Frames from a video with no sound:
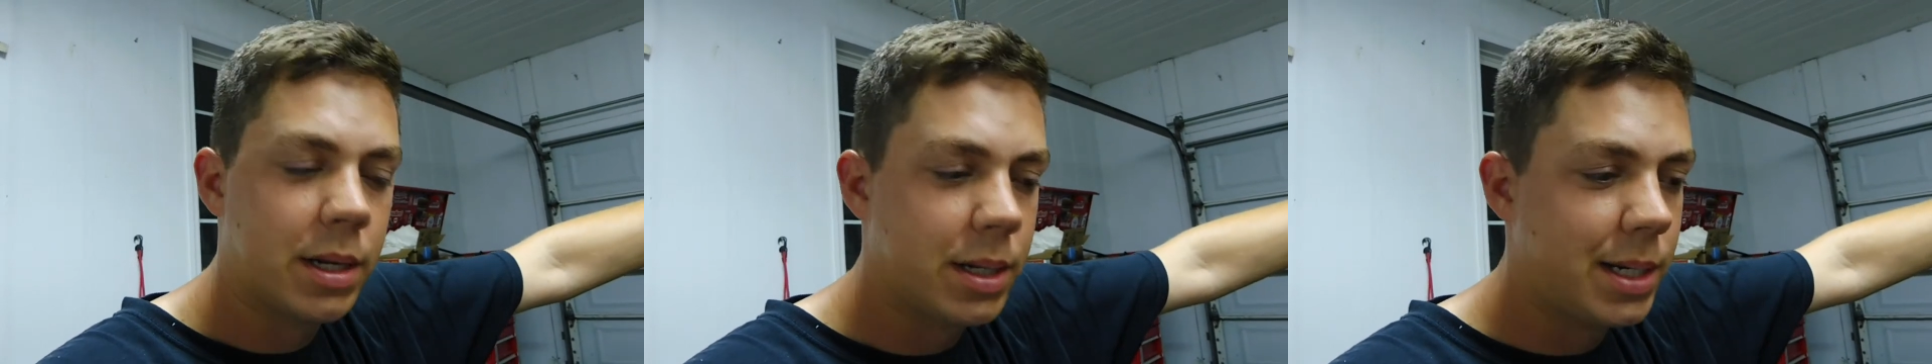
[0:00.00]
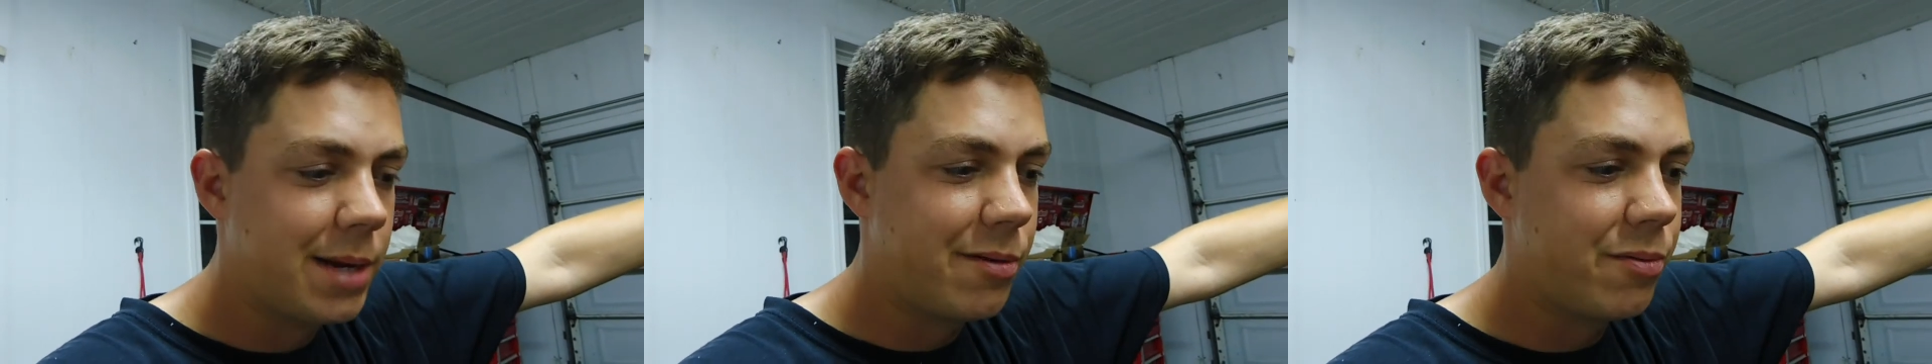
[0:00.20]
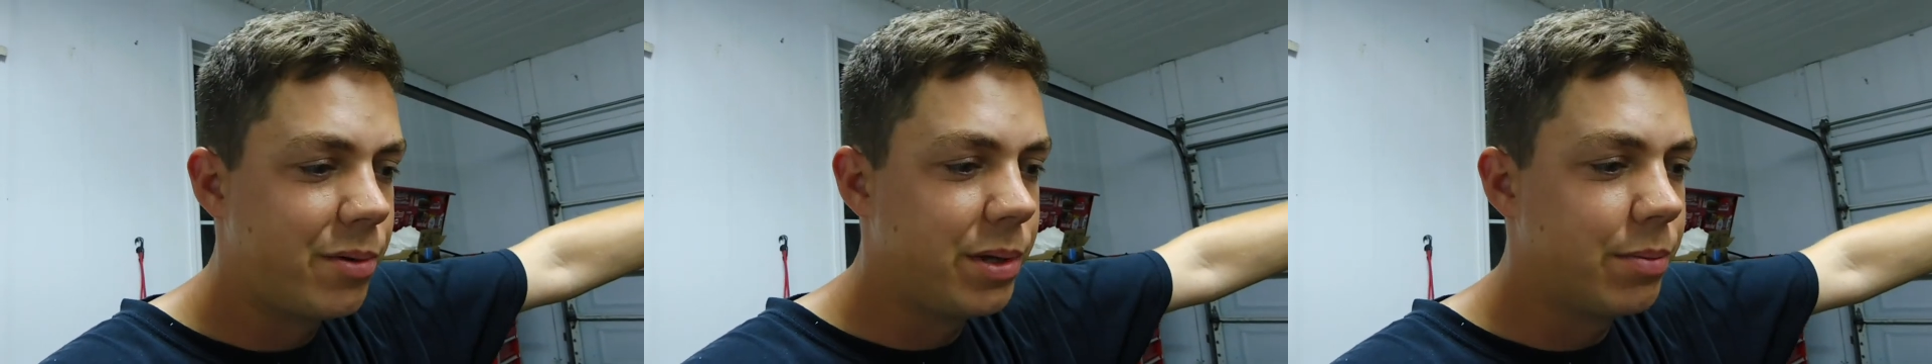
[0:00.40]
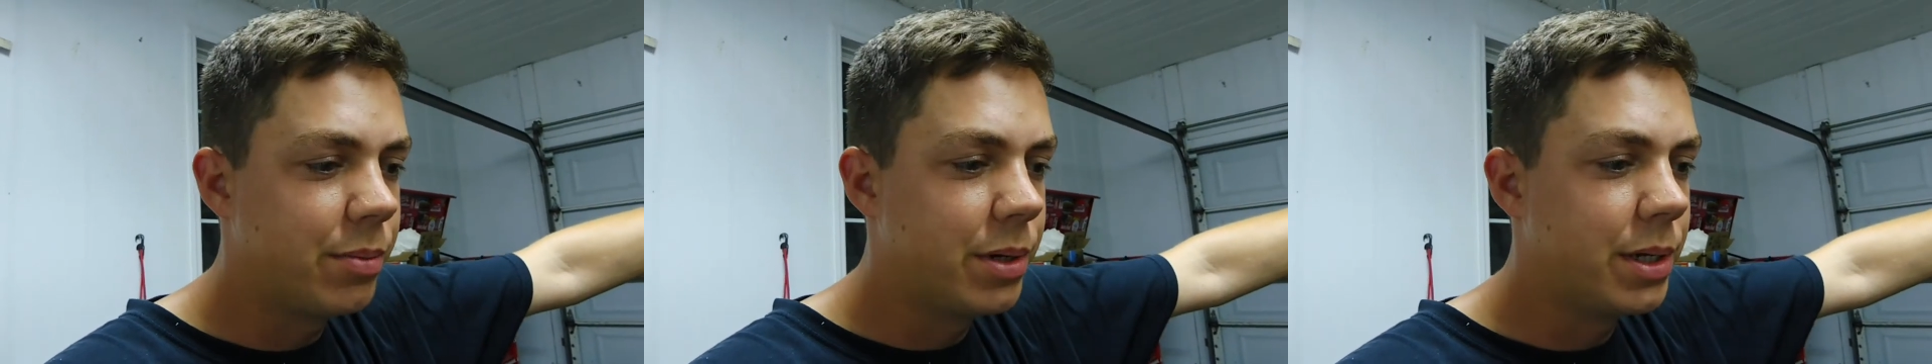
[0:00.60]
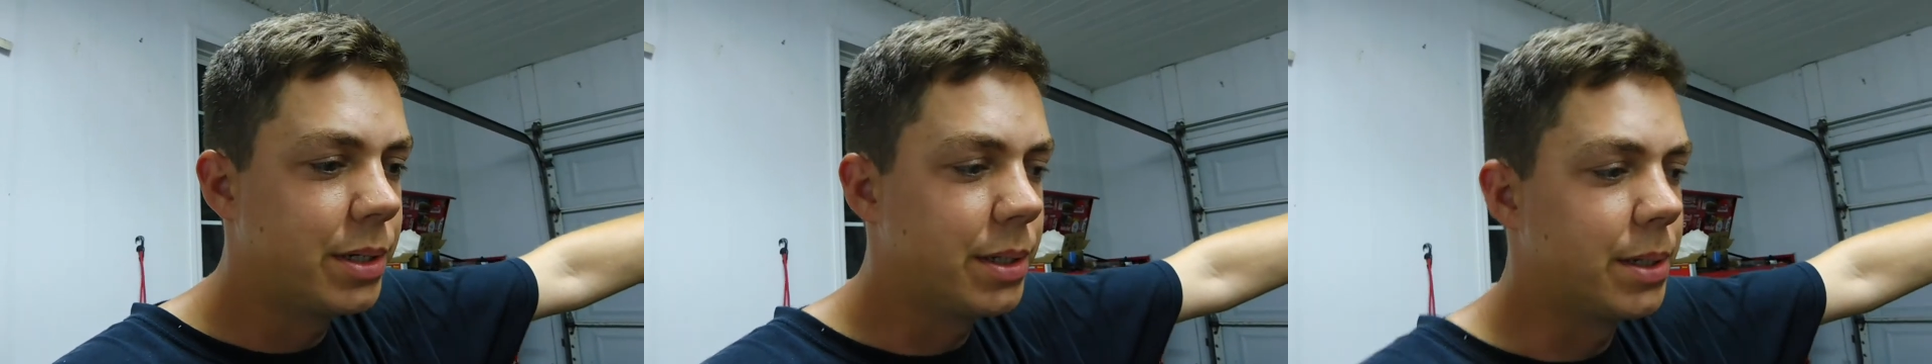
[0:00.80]
never really
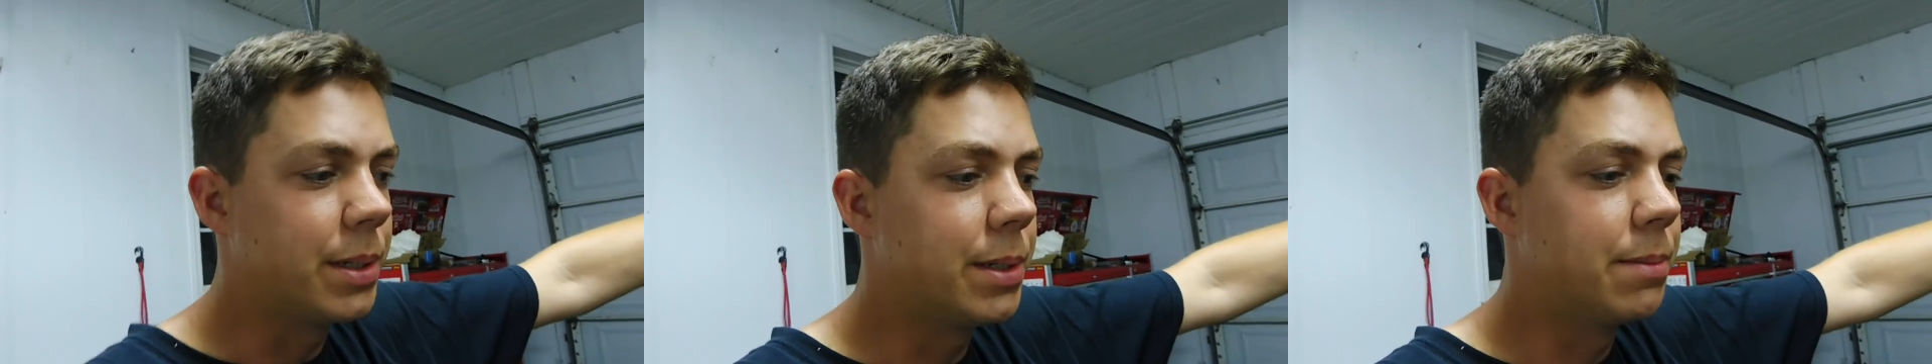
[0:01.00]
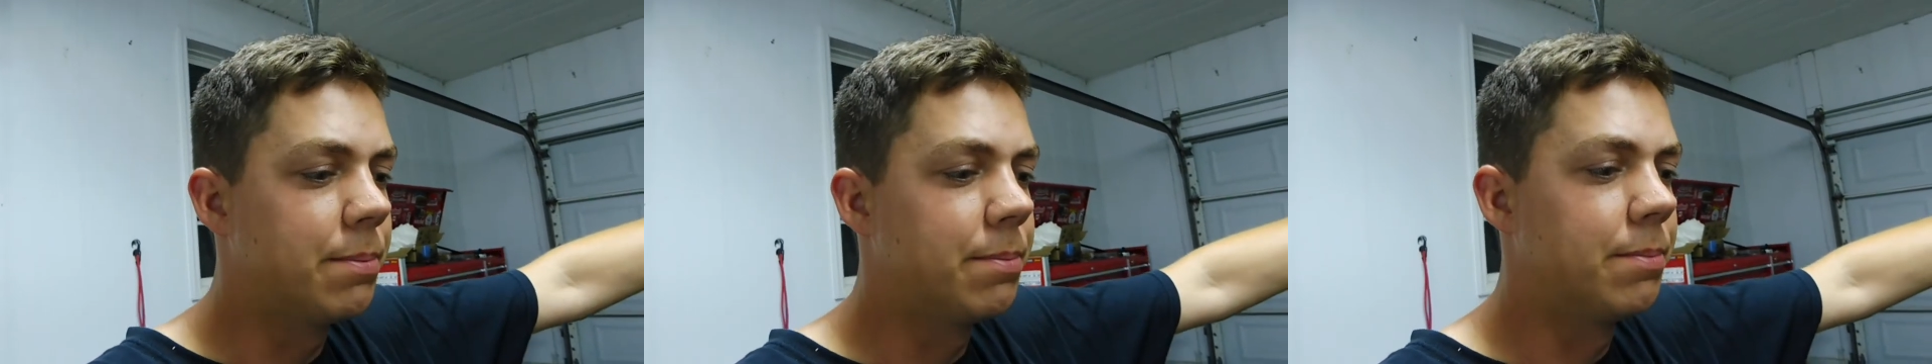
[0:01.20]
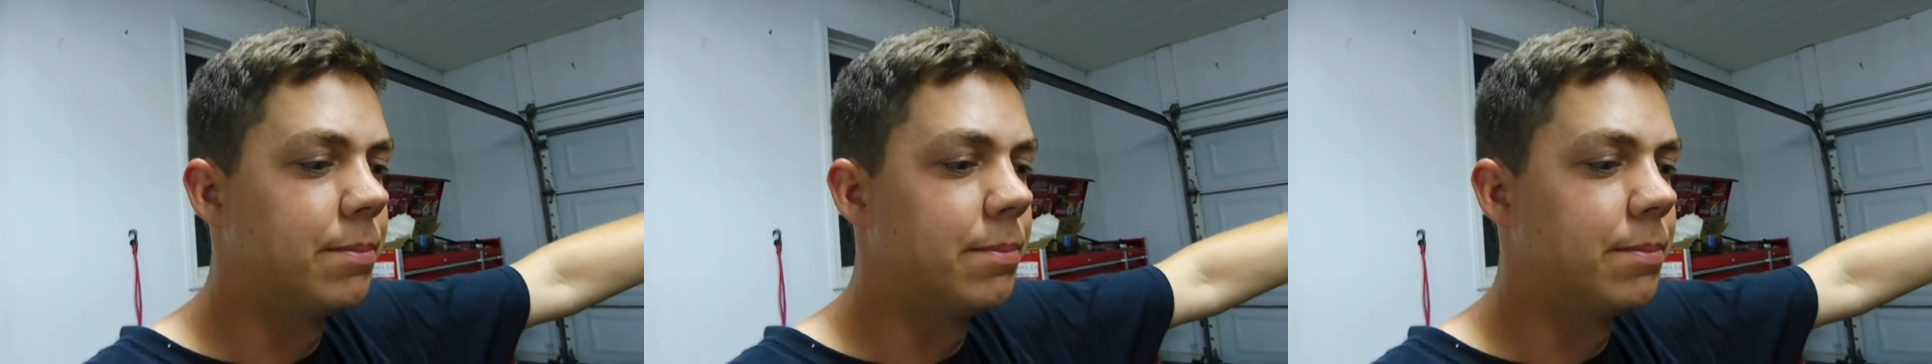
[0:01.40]
buttoned it up,